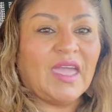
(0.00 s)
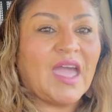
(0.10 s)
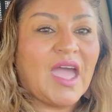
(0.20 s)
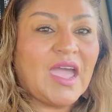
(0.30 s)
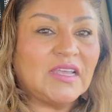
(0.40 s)

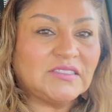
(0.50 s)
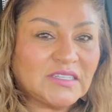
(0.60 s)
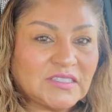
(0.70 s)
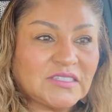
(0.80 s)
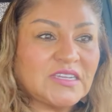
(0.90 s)
guys,
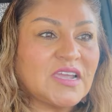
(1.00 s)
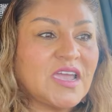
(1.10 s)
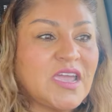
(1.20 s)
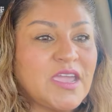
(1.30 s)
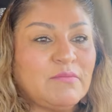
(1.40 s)
it's
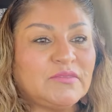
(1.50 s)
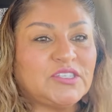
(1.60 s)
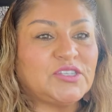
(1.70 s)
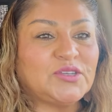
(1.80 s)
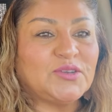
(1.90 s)
time
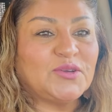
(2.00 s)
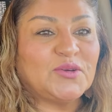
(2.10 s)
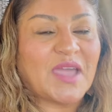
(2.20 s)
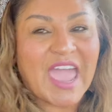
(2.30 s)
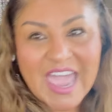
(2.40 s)
to
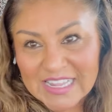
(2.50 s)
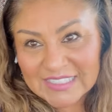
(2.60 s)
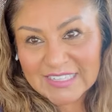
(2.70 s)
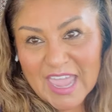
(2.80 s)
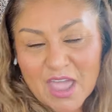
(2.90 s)
head
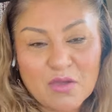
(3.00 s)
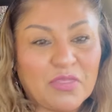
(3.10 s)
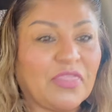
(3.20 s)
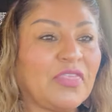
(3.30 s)
south